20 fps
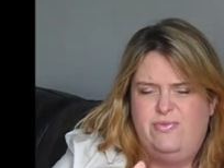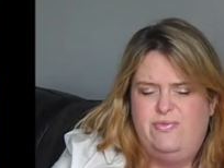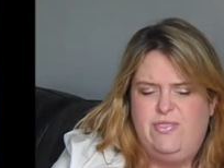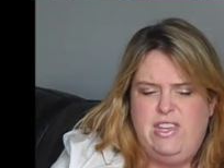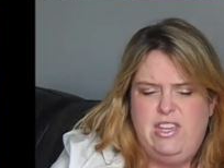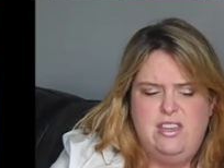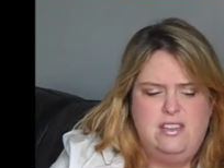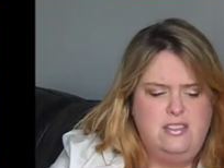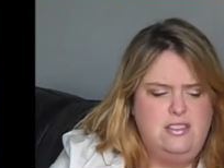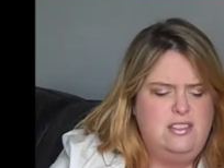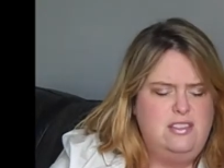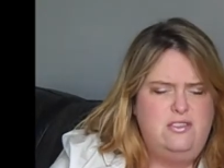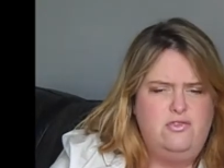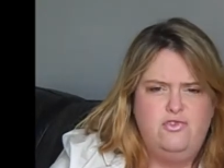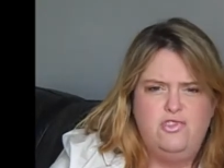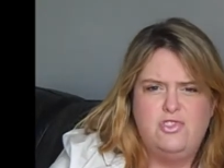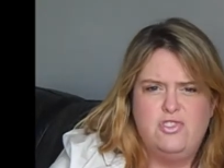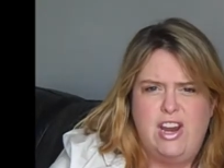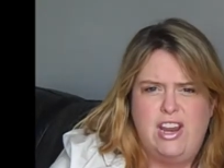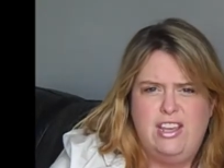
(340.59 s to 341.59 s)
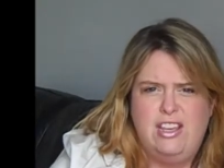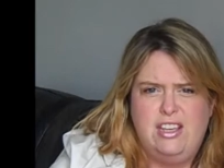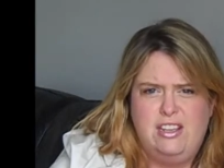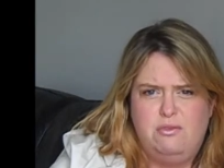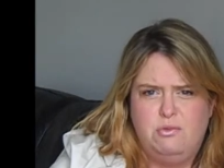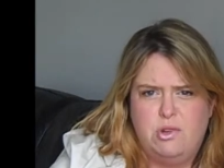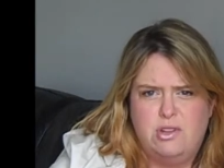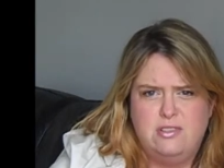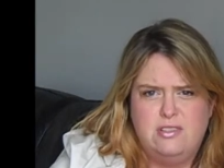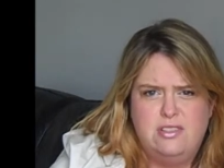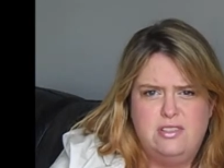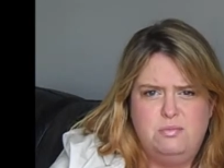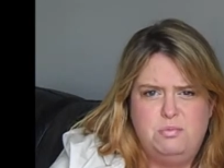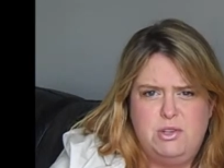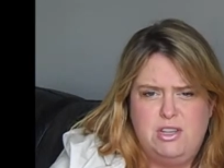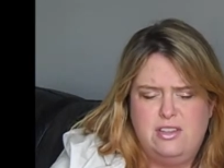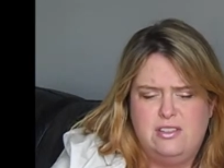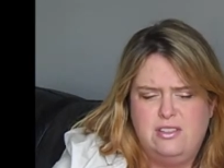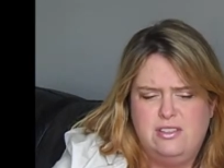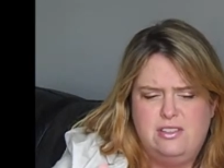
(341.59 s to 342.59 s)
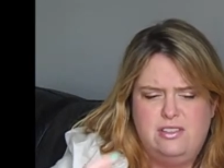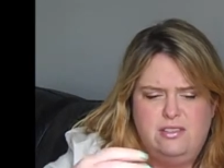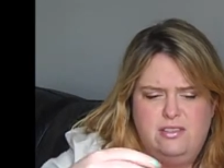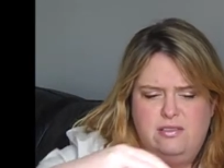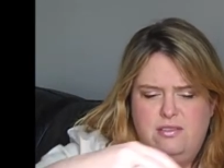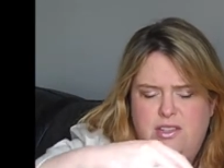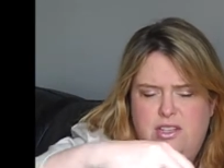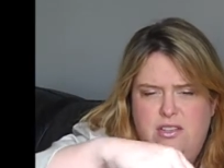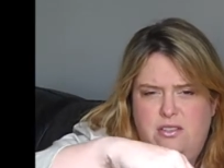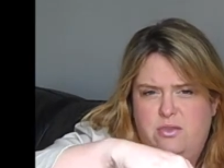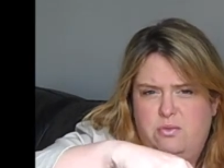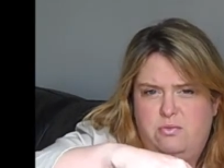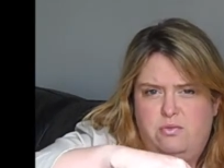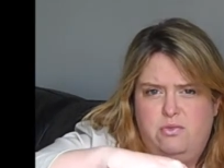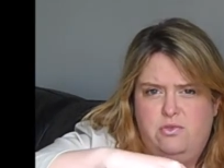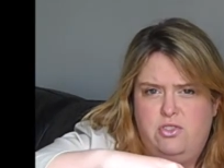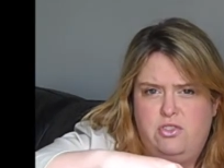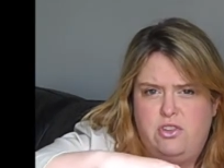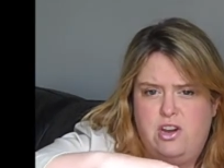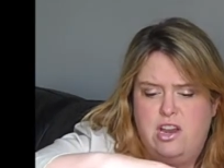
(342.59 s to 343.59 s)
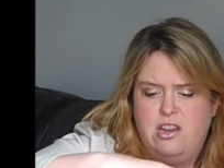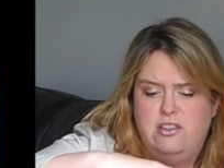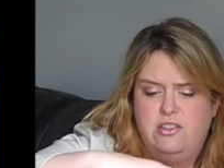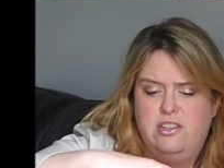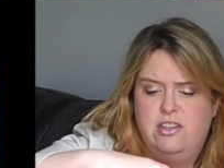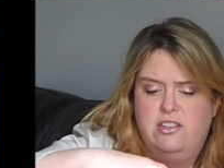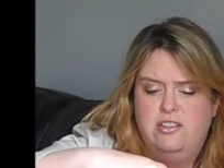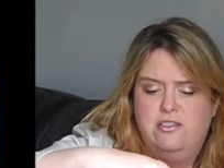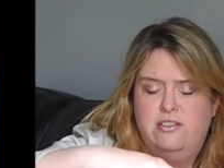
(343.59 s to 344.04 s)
kids drank it once because he's strange.